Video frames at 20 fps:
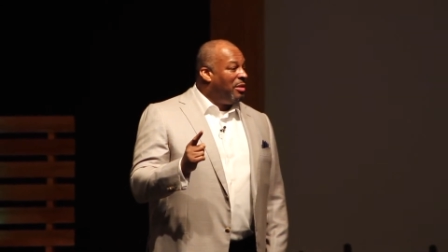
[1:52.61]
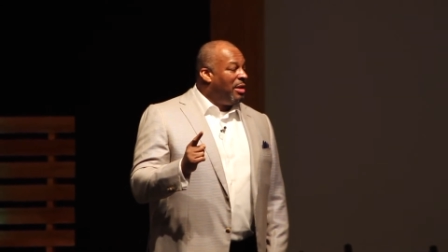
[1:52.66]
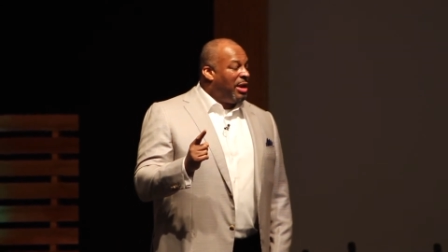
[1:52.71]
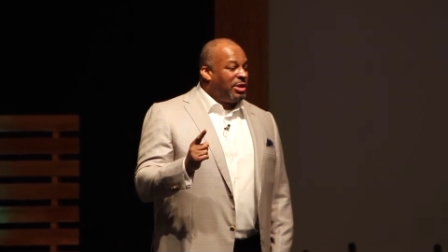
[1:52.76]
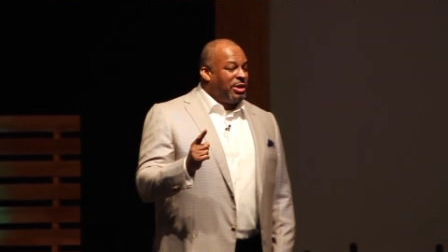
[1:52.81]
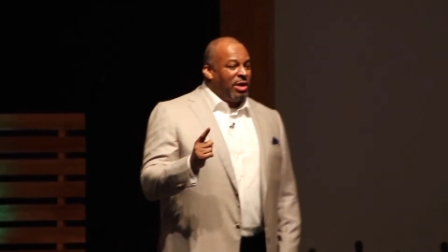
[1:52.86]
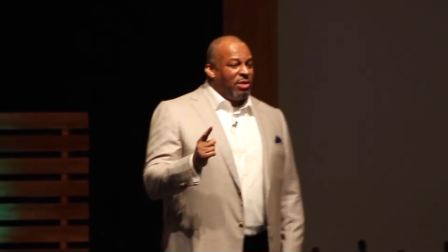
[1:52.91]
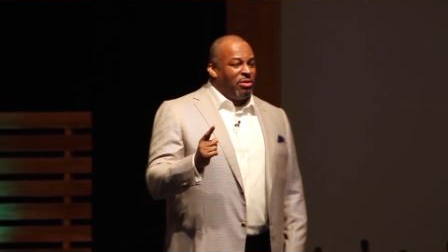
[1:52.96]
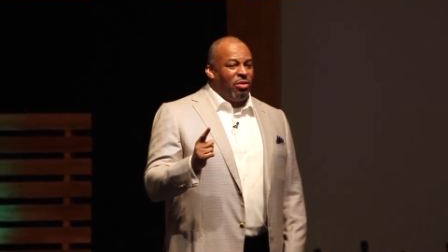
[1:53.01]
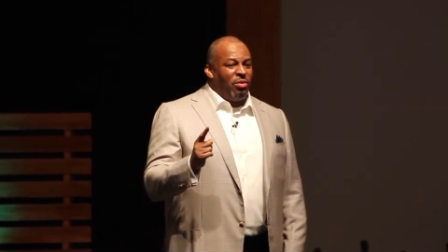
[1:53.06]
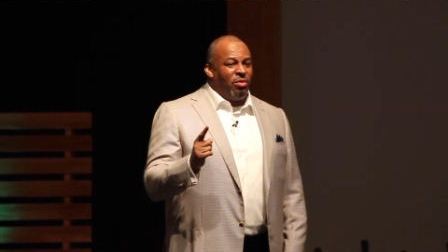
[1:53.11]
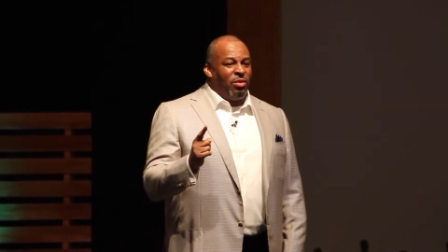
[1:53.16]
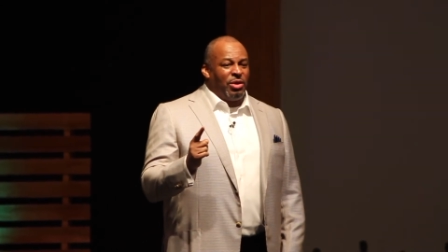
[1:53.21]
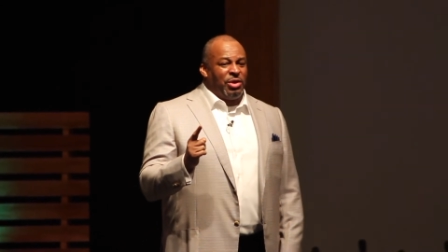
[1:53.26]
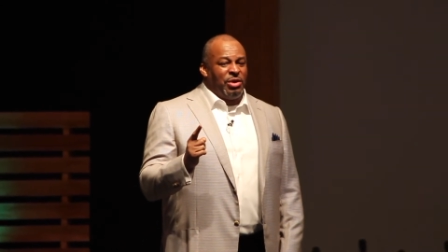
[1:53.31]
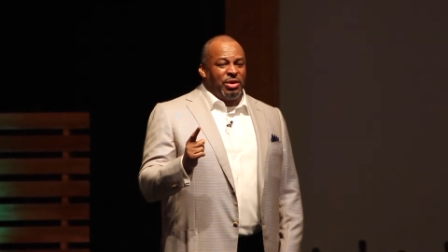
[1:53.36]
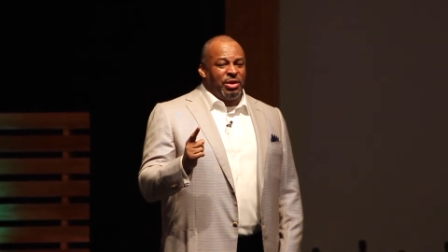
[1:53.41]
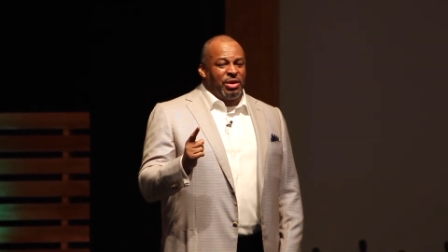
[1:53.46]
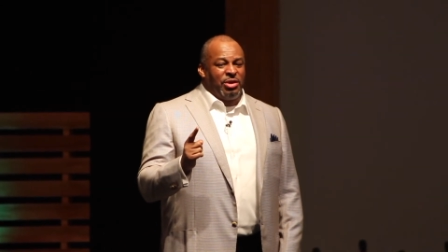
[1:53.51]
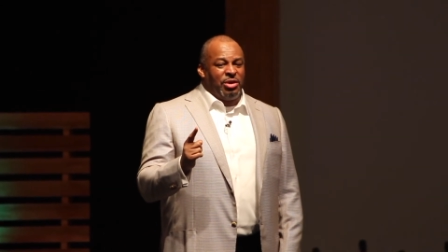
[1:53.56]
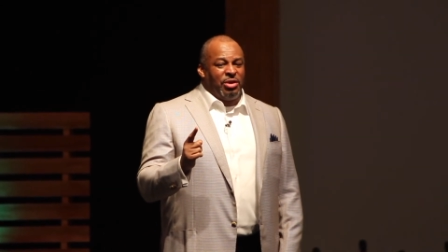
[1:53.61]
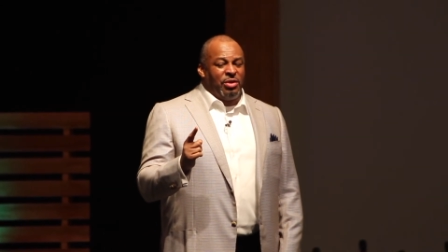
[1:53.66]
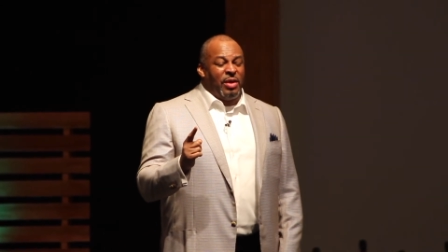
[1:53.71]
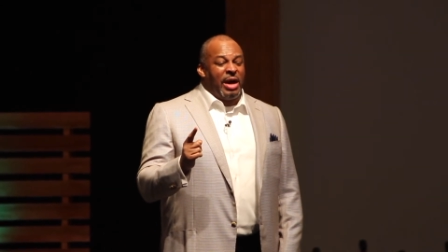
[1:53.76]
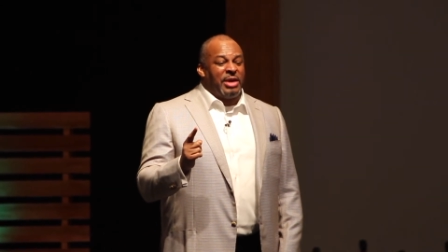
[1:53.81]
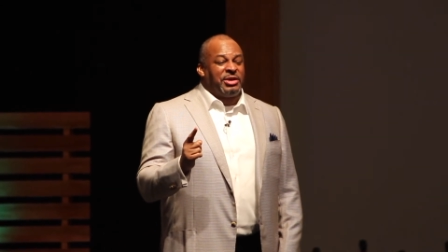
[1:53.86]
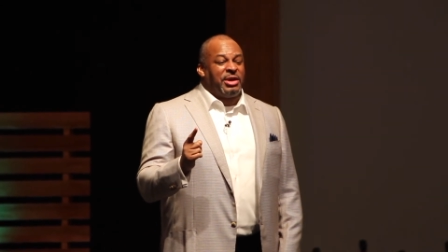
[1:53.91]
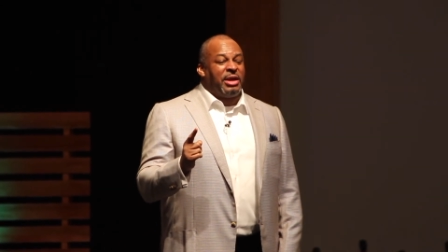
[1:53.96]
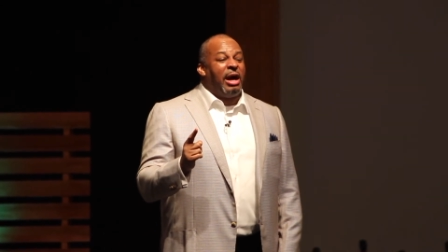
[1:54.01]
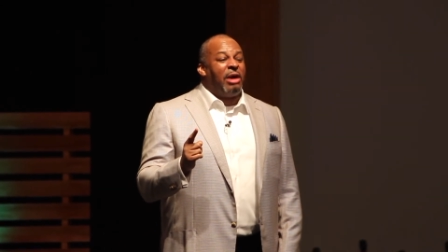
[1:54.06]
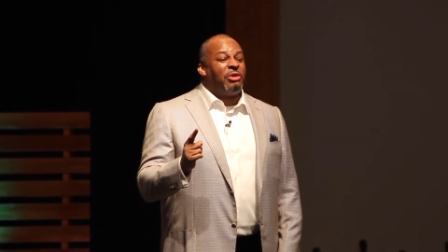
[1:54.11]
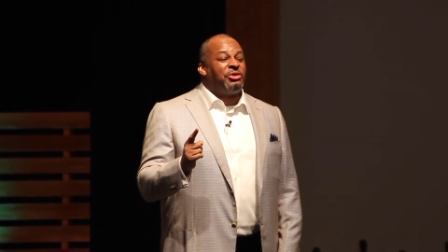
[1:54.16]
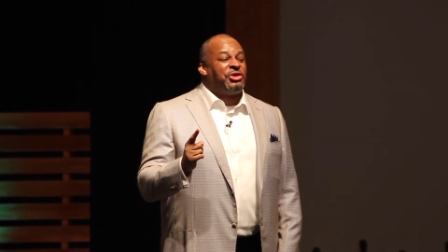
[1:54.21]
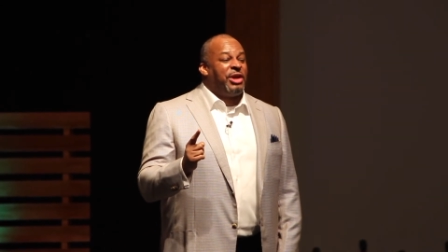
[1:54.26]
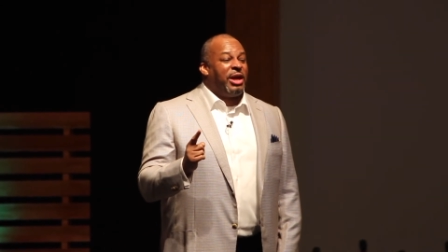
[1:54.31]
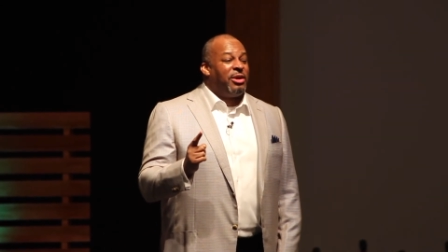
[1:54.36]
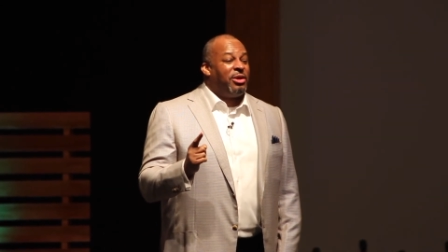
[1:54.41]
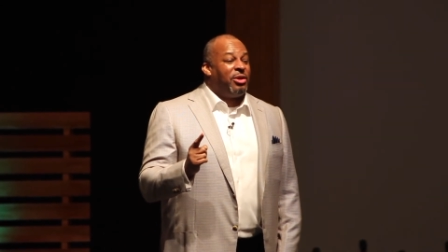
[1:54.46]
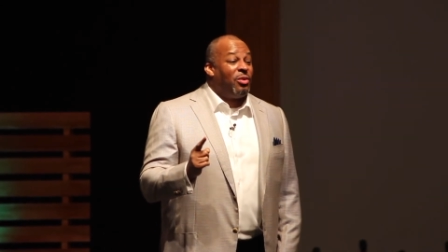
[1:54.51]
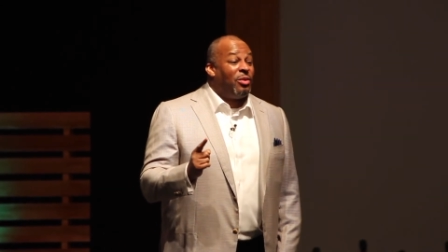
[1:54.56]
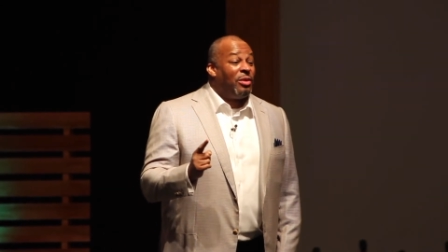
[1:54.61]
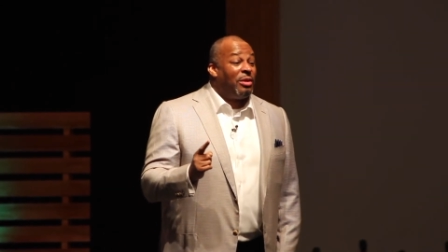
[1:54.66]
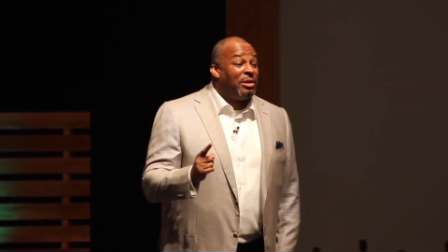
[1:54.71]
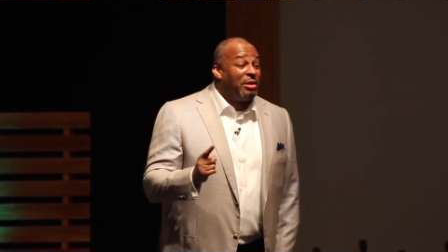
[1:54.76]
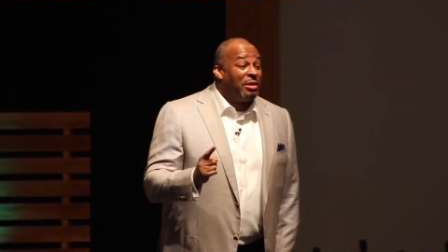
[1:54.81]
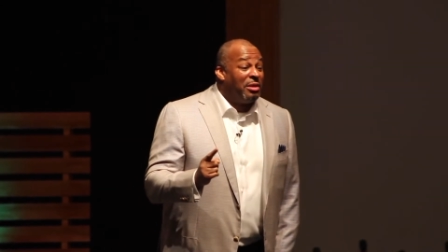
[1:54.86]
They said, well, what are you going to do? I said, I'll send the word.